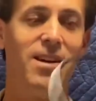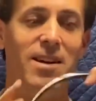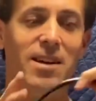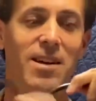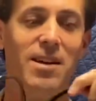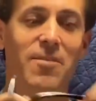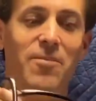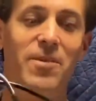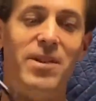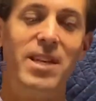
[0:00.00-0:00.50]

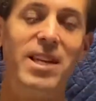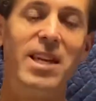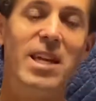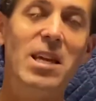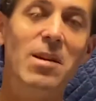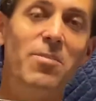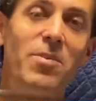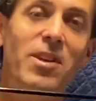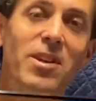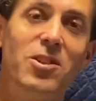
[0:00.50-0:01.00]
To
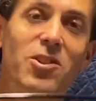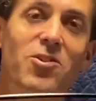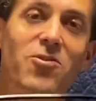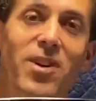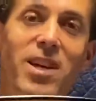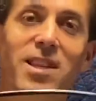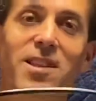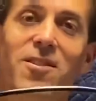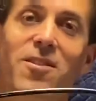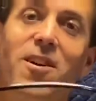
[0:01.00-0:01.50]
keep this
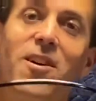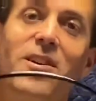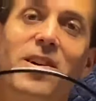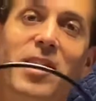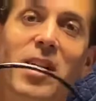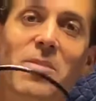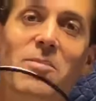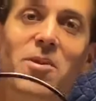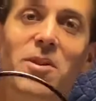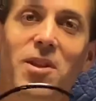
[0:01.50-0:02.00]
straight, there are a
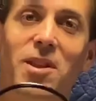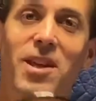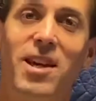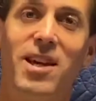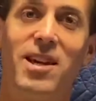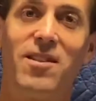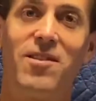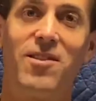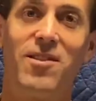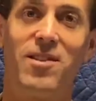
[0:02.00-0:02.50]
couple of
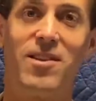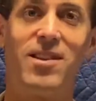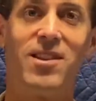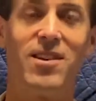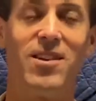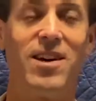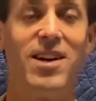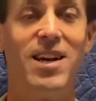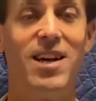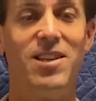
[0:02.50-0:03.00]
things.
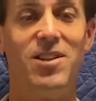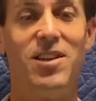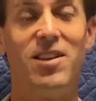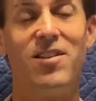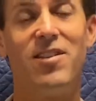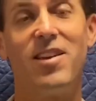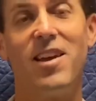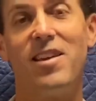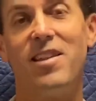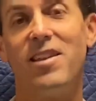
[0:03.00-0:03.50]
You know, I
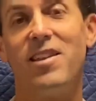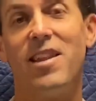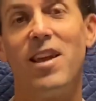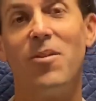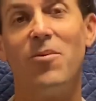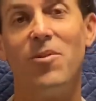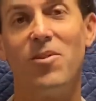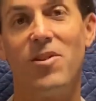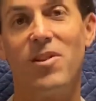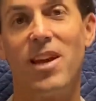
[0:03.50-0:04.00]
did say that
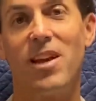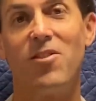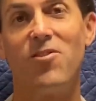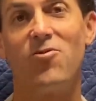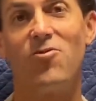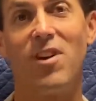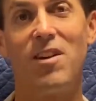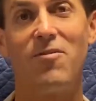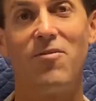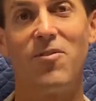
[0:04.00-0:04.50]
they will stay
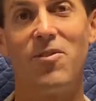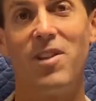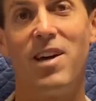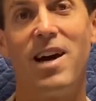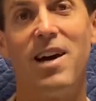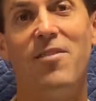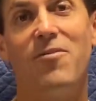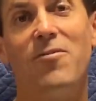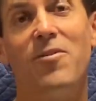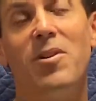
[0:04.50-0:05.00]
straight for
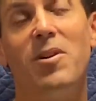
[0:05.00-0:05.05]
life,